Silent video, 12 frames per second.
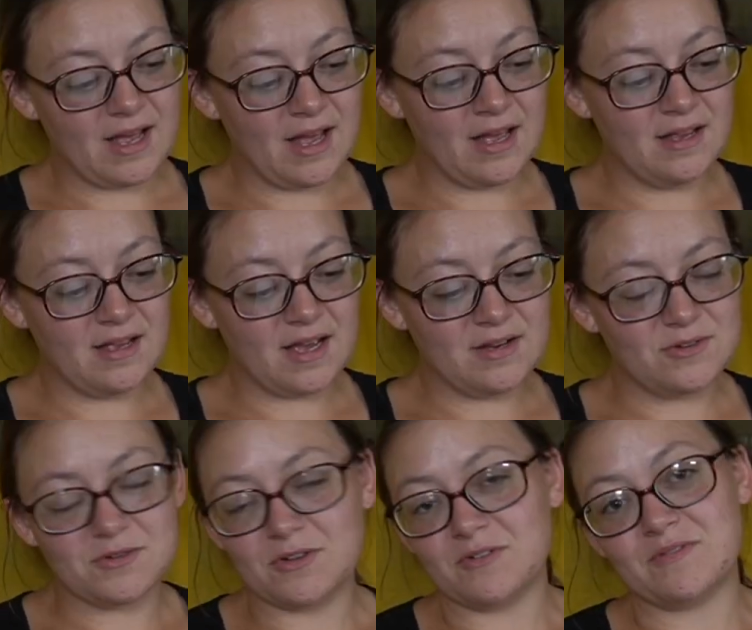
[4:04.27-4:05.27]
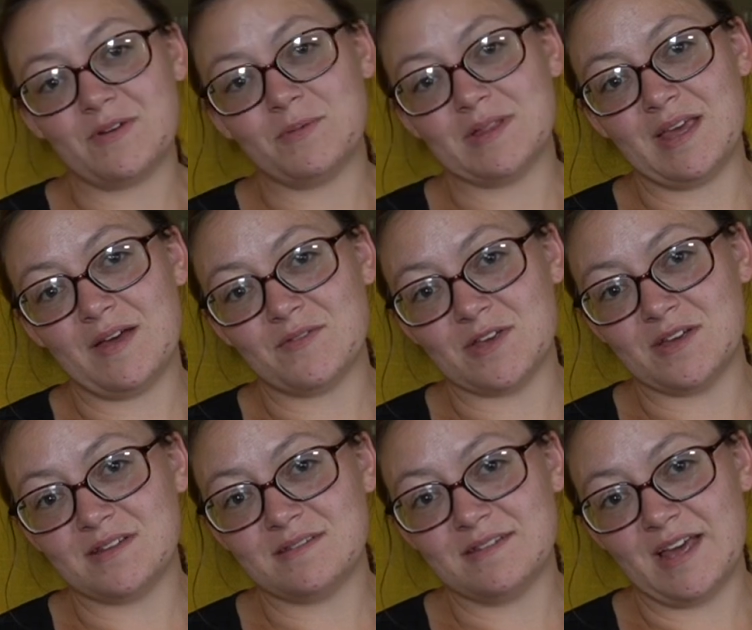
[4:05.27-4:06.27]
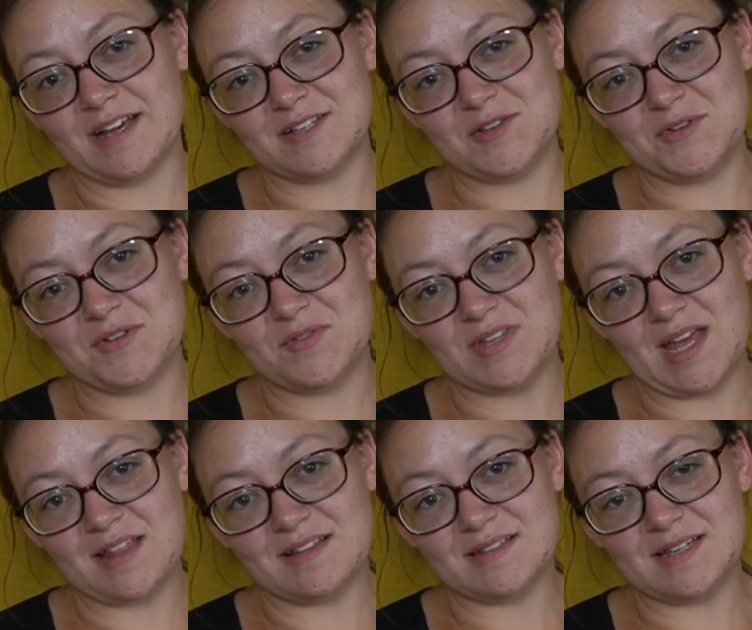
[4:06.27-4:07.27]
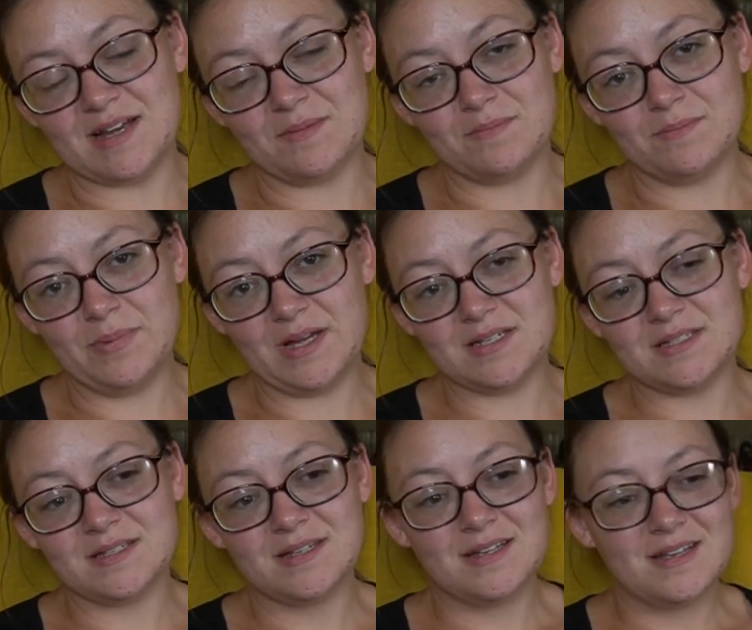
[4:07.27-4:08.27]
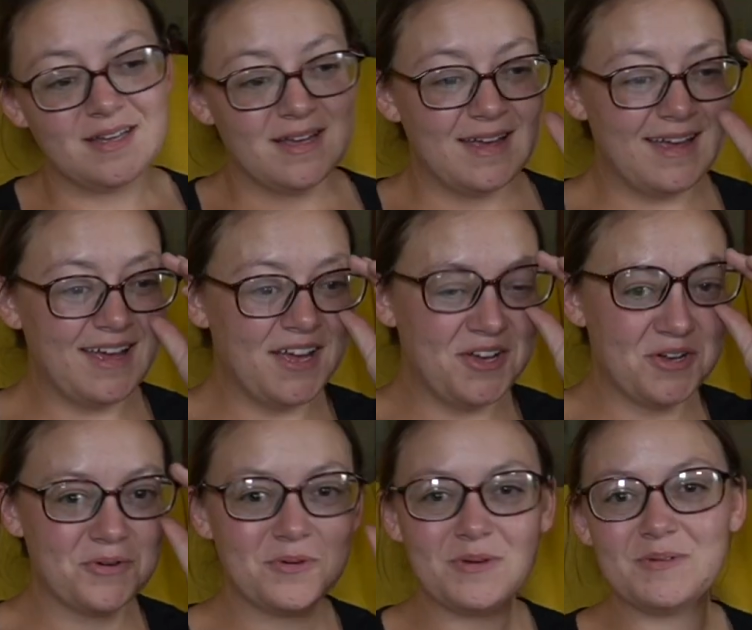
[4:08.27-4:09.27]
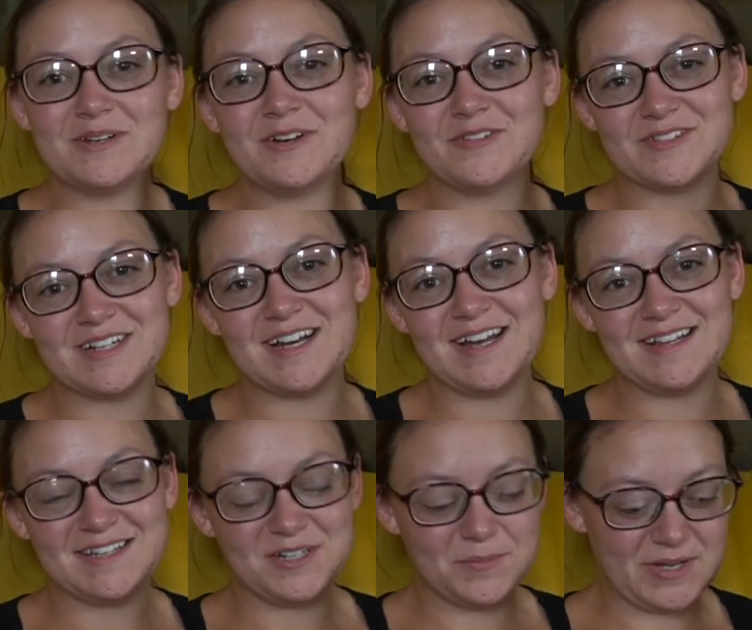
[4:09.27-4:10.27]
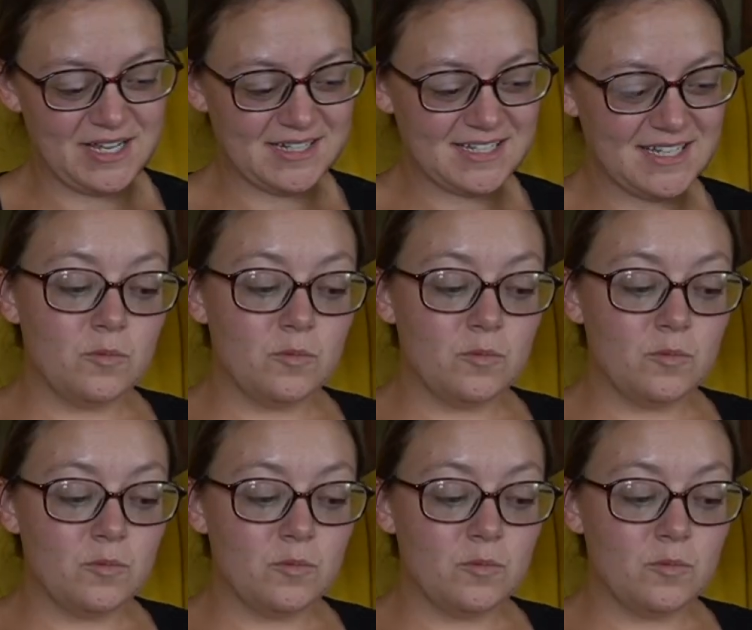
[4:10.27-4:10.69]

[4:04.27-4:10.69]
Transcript: I don't know if I really have a good excuse for that this time, but we went over it a little bit.